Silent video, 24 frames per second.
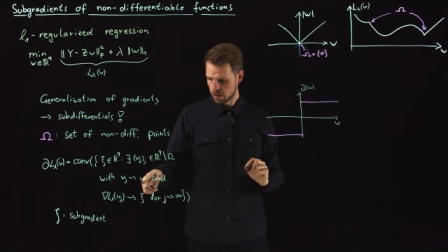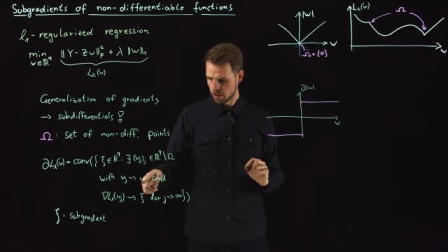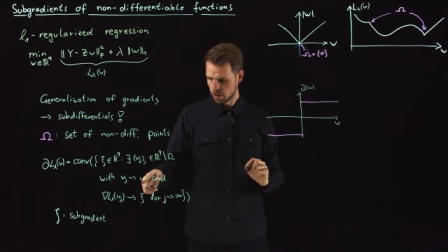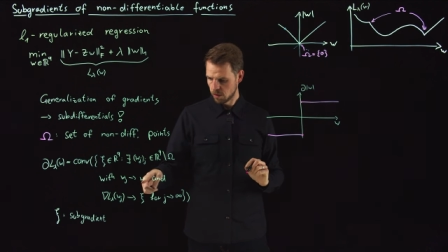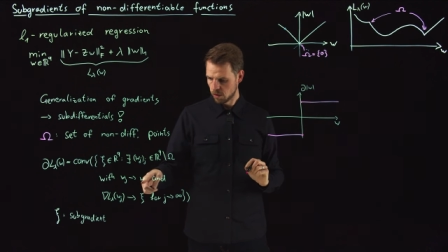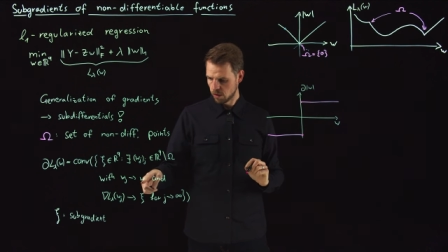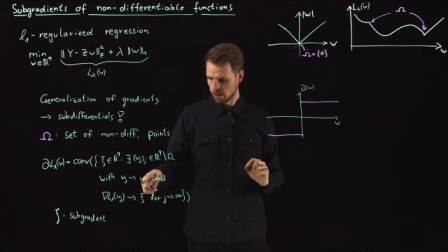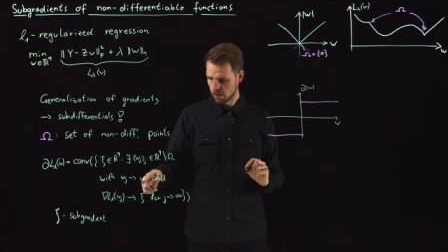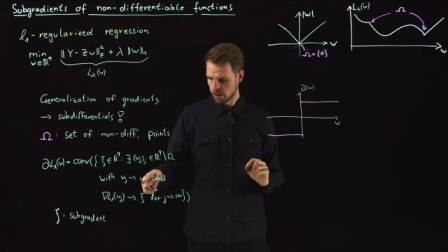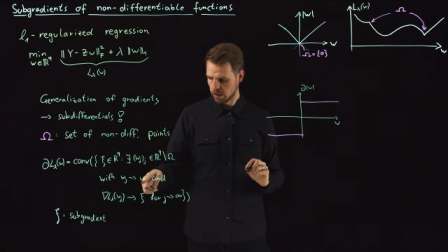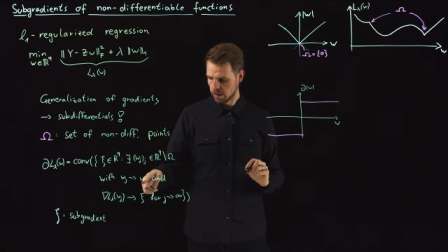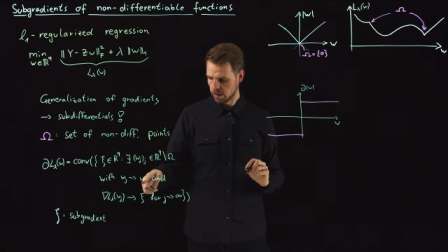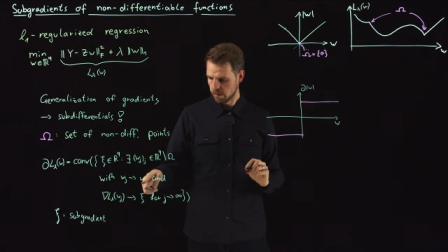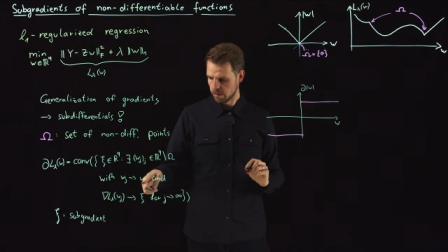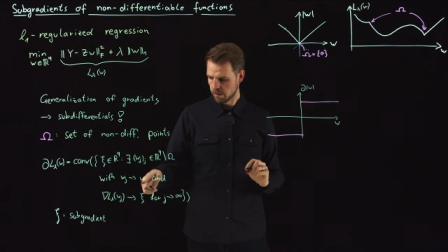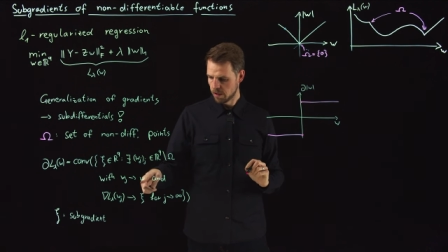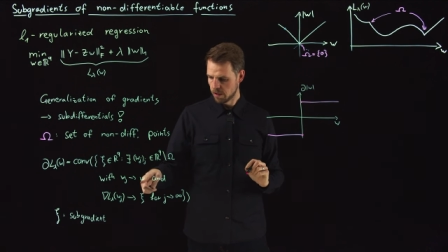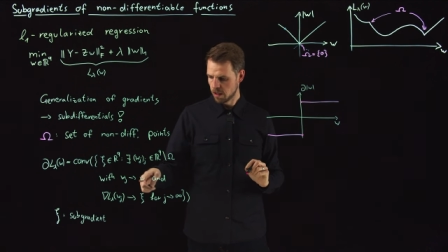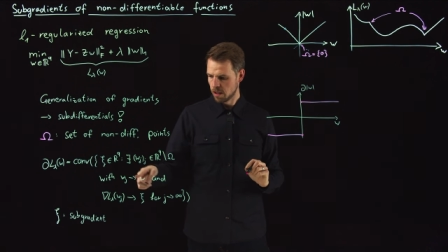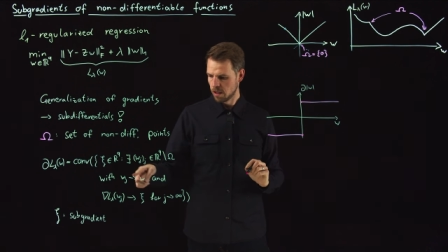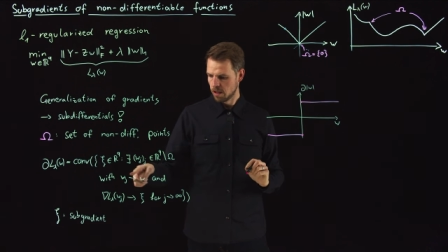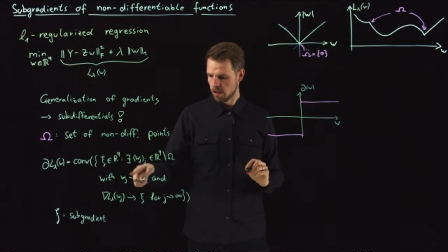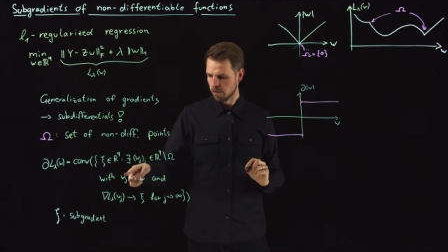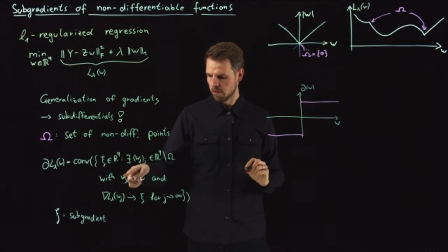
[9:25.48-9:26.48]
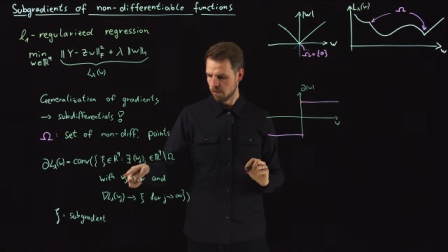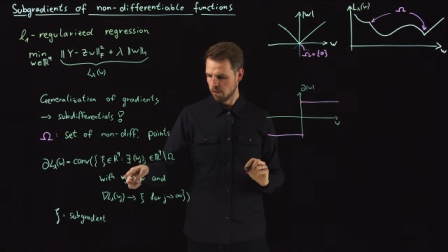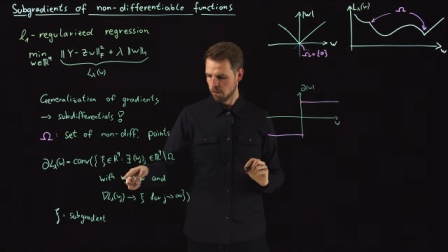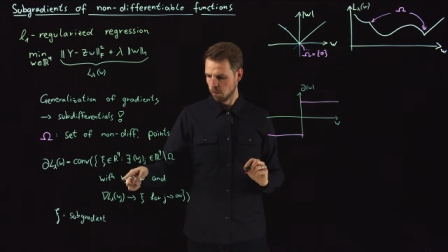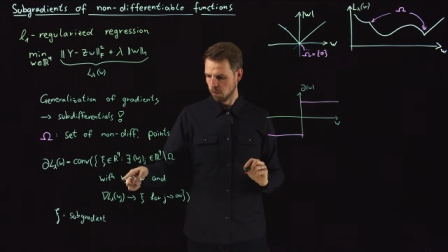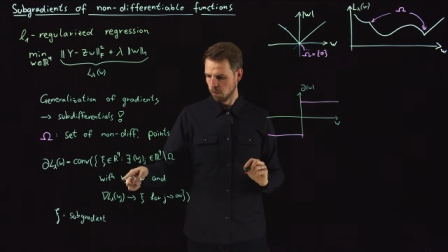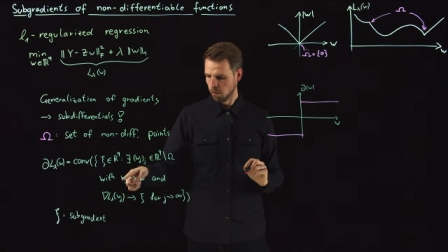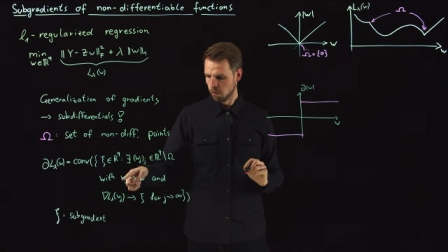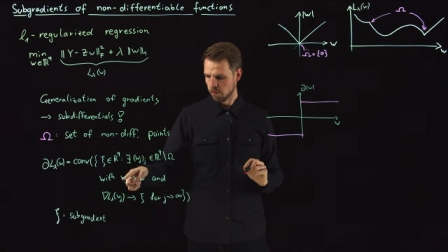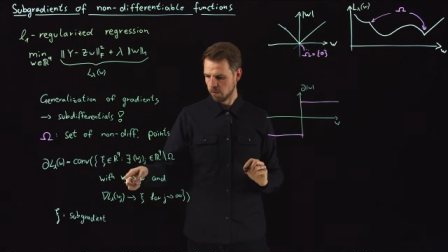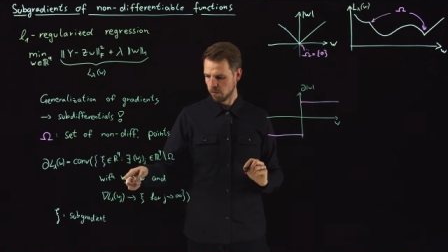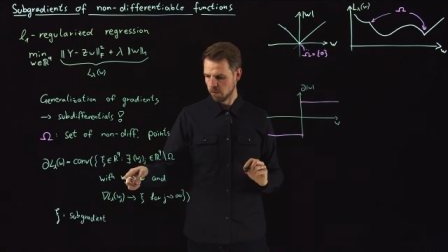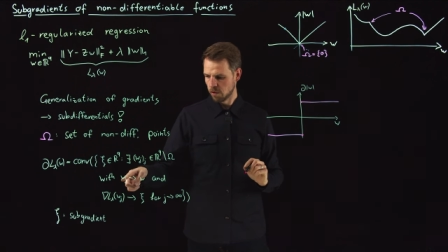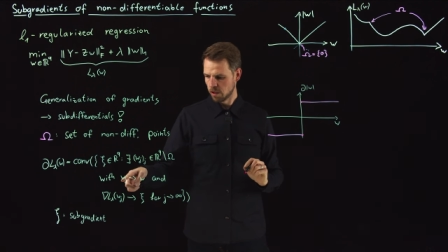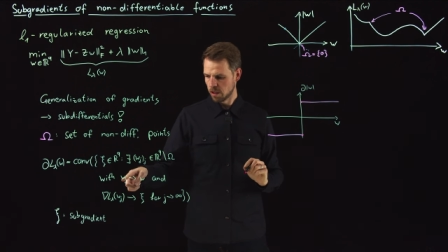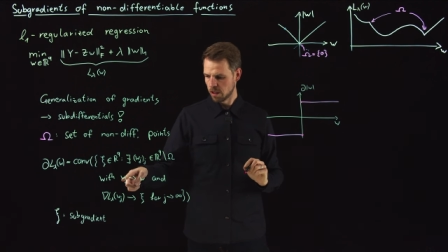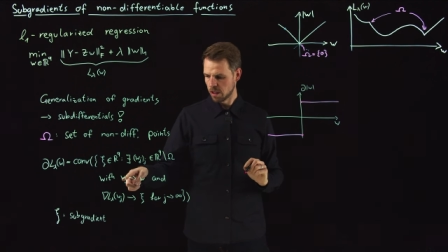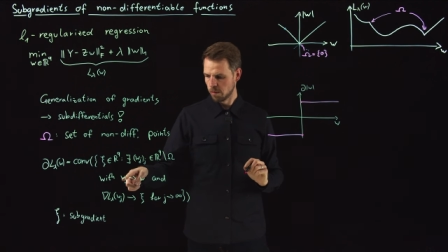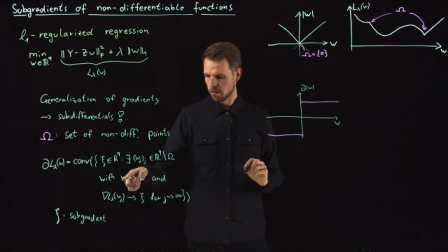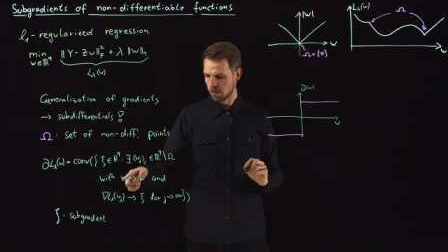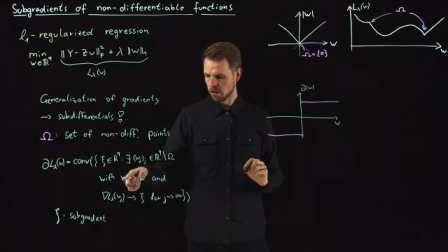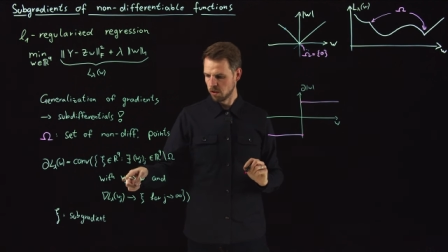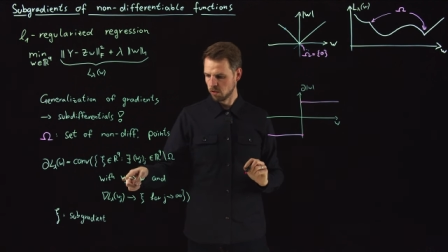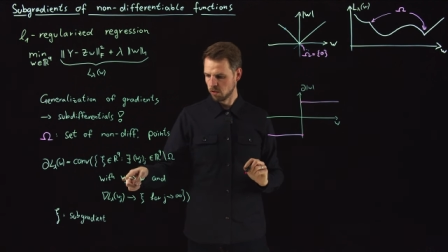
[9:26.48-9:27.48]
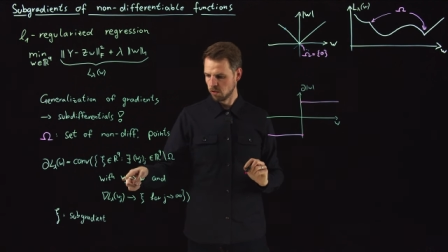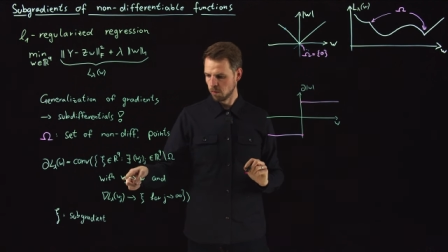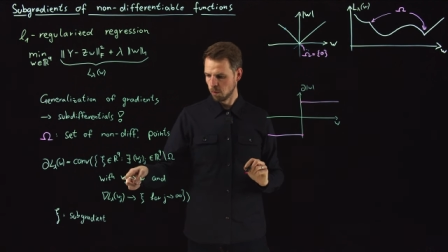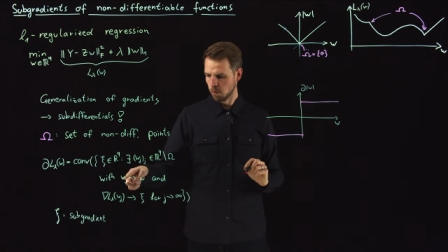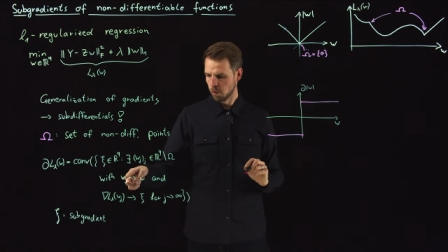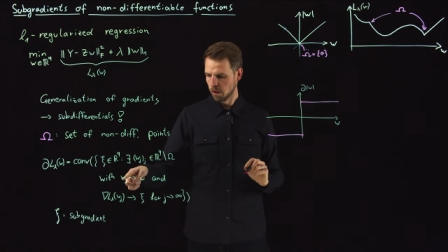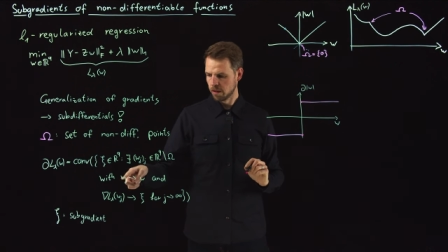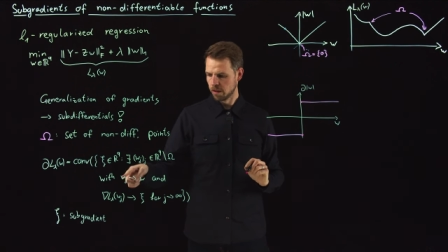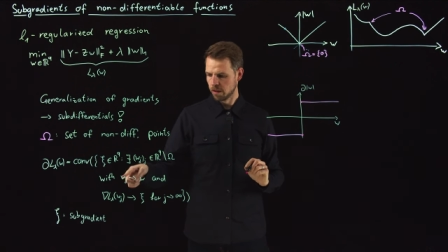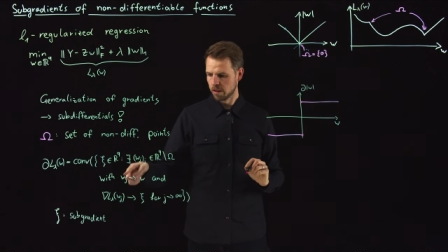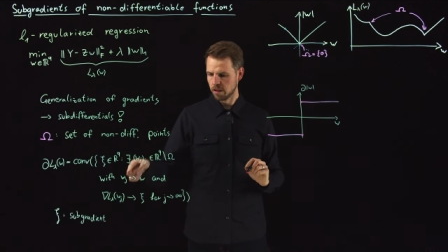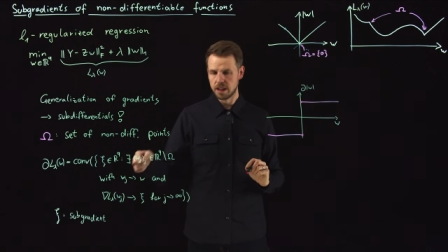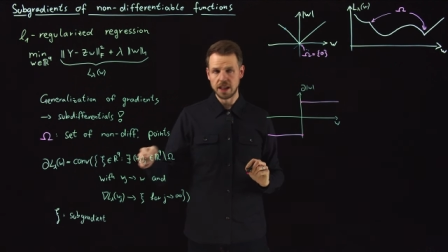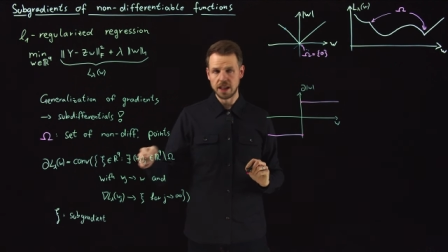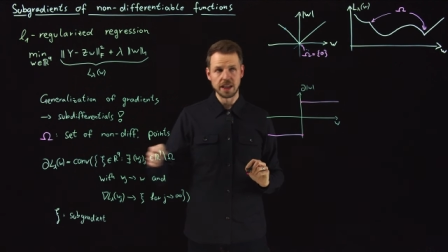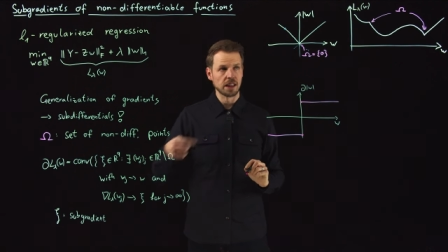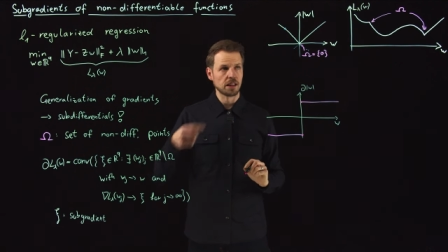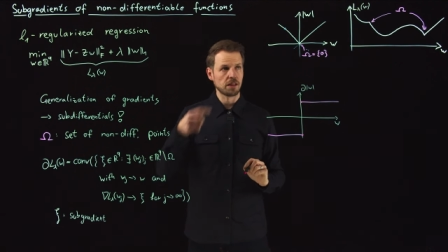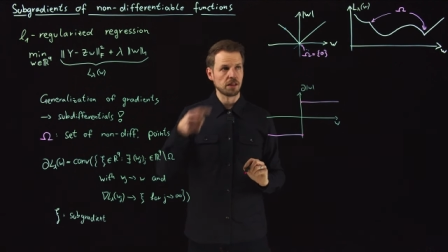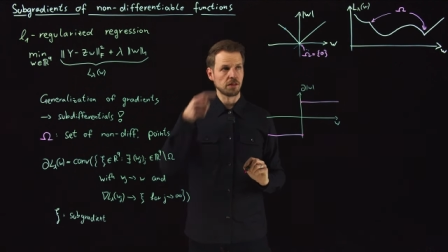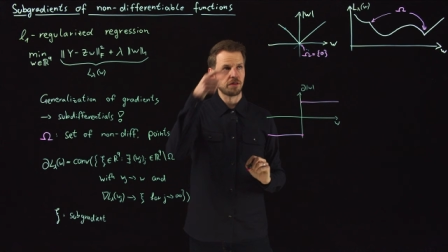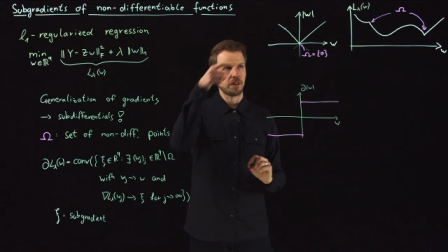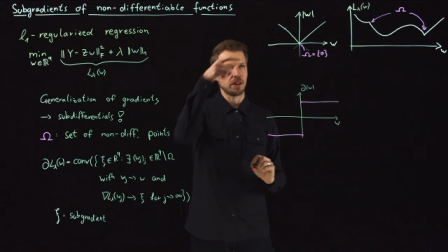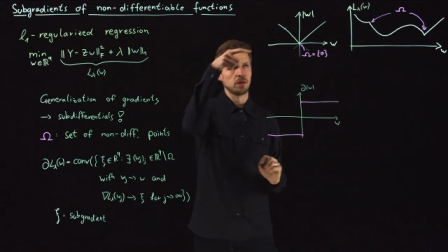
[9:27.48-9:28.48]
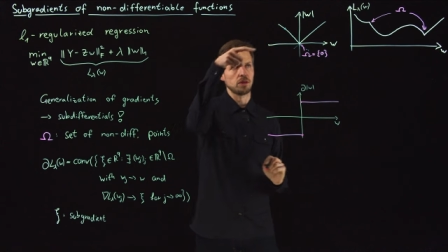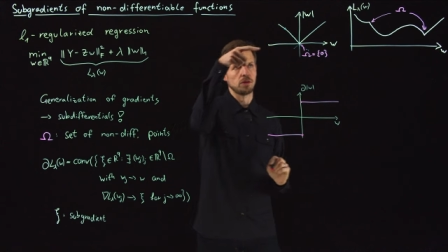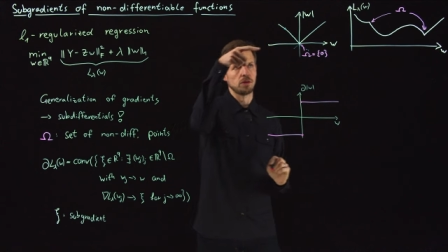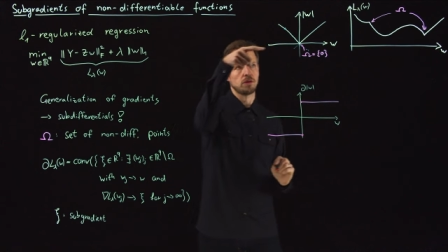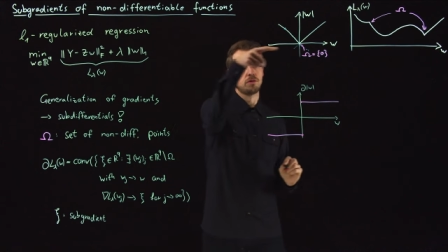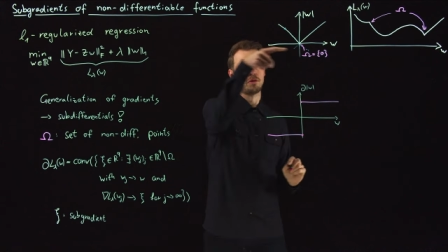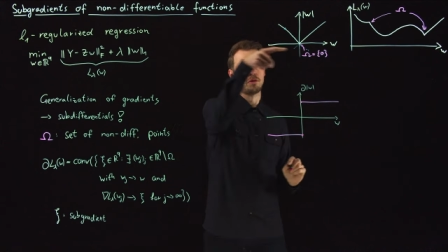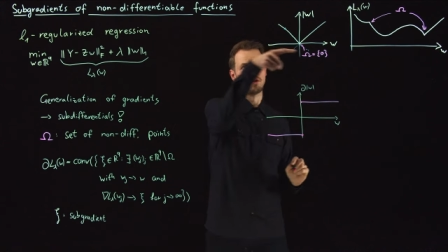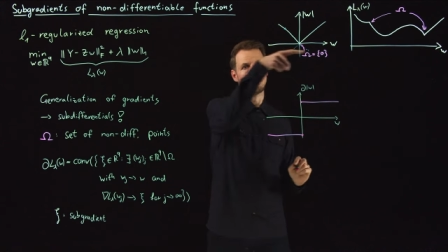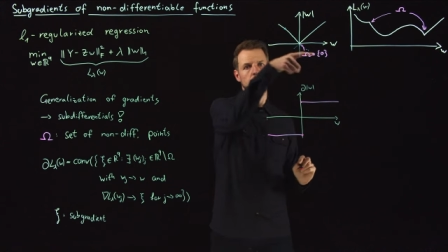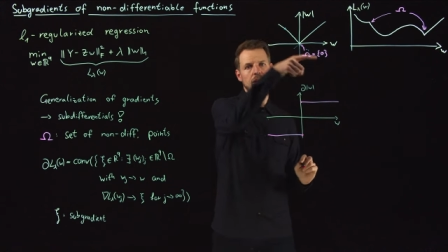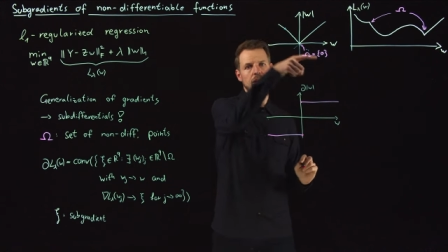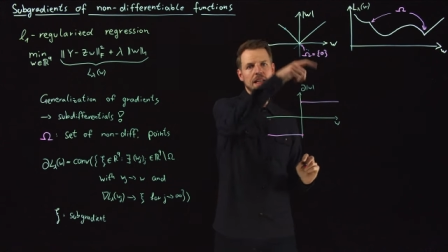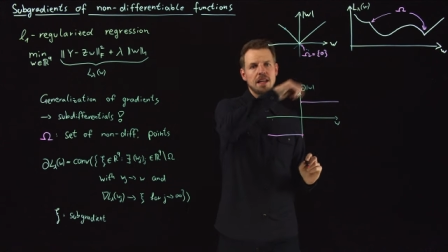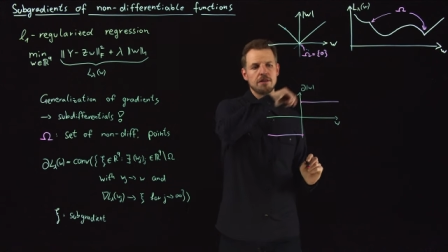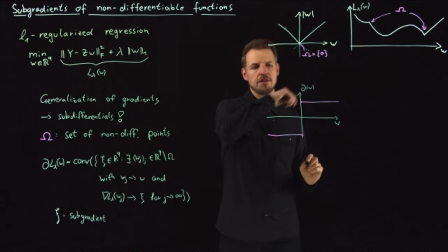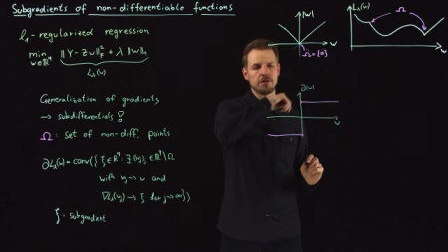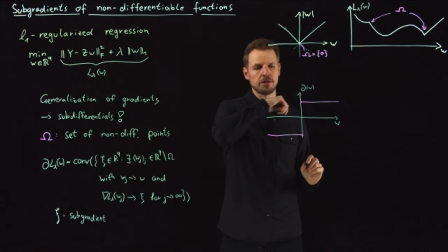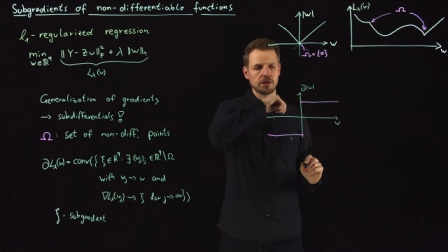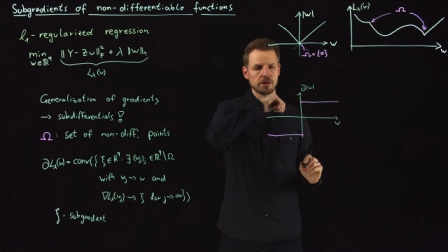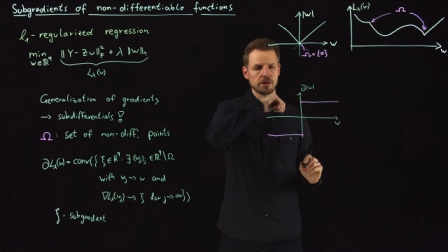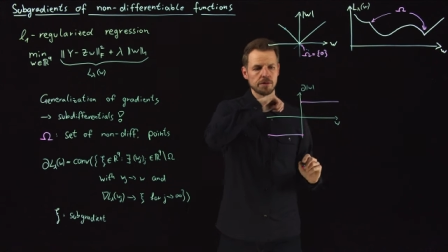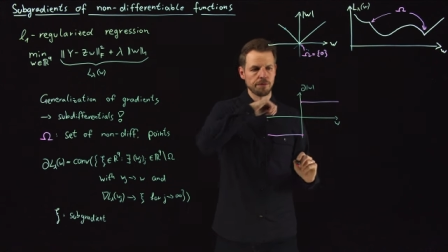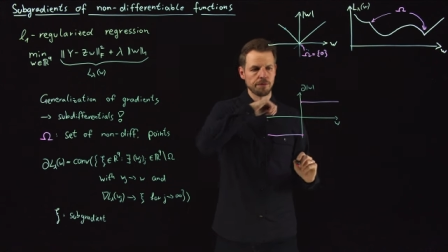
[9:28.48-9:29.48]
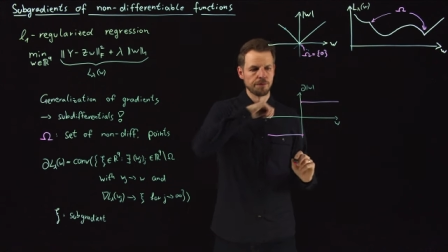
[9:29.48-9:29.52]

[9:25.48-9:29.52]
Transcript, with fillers: here, for w's with negative values from the left.